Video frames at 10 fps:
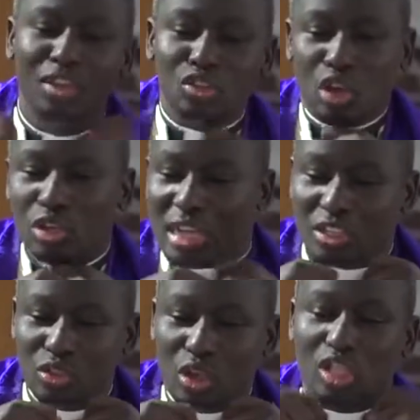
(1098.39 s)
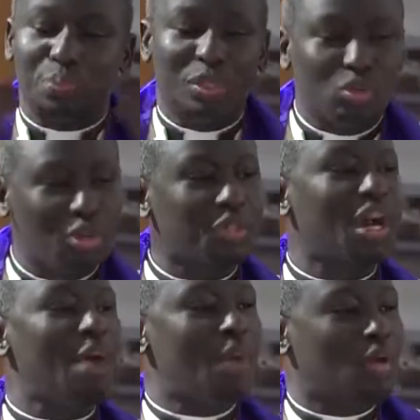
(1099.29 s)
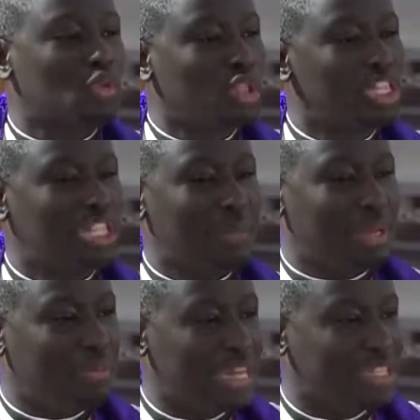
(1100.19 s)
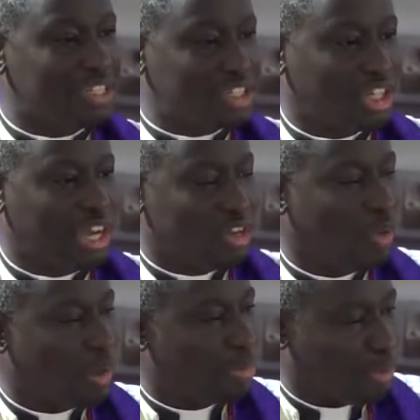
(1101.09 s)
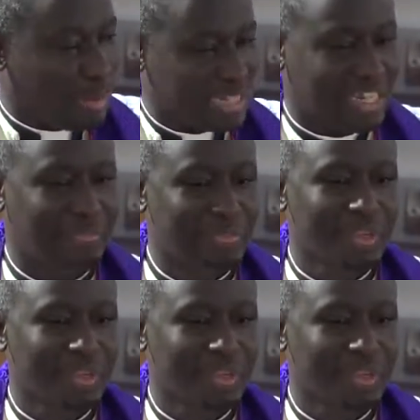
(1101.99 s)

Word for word: so that your spirit will not come out to disturb them as they share your property.